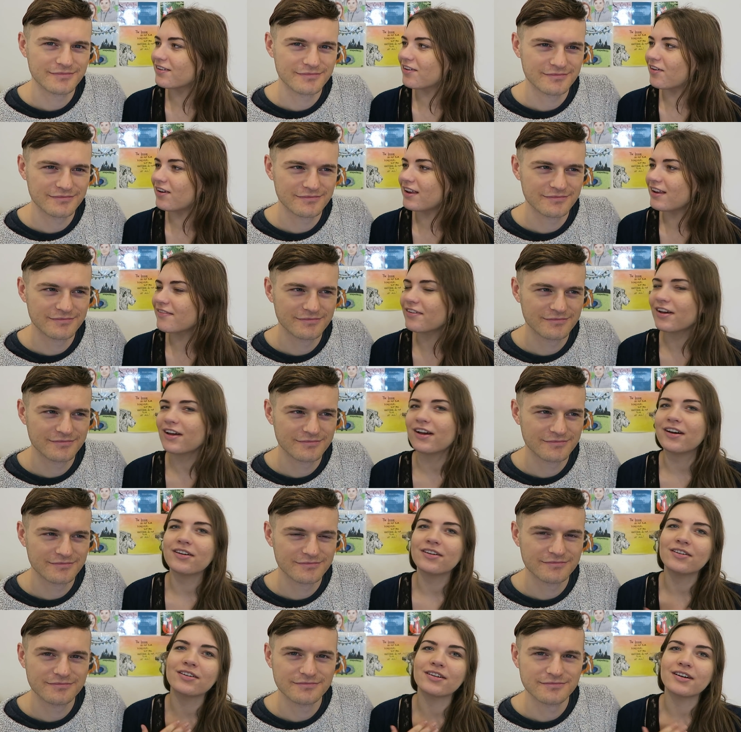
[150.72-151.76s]

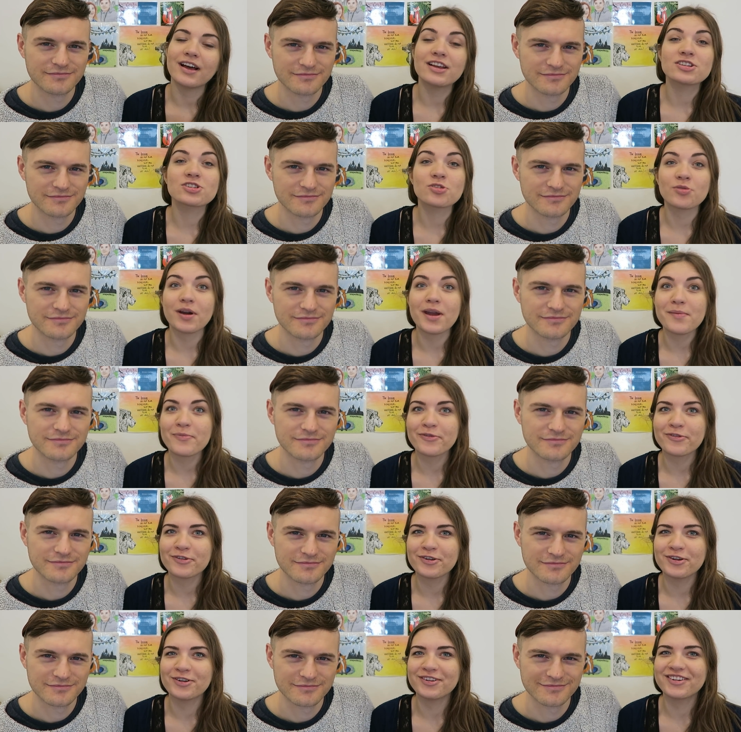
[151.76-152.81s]
Speaker 1: Oliva, oh, és
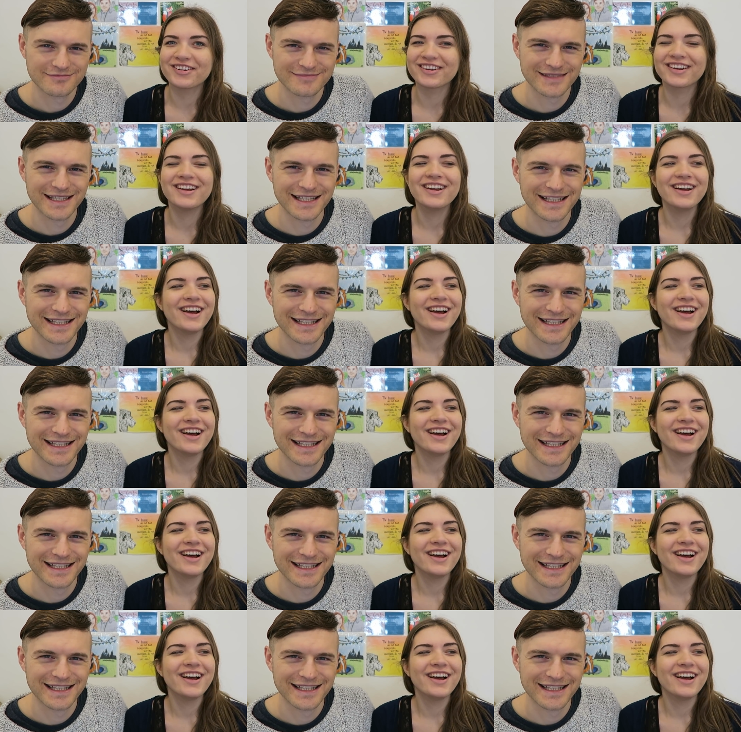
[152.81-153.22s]
grapefruit,